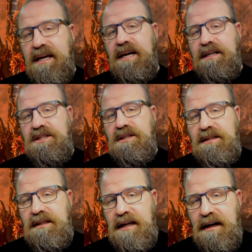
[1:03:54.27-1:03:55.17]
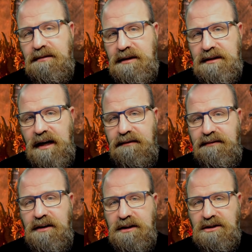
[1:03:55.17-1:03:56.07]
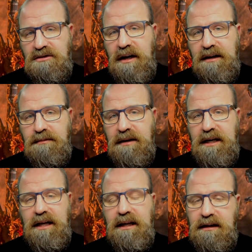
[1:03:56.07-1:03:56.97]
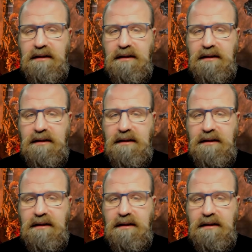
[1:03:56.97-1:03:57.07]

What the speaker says: kind of shut it down as that first strike mechanic.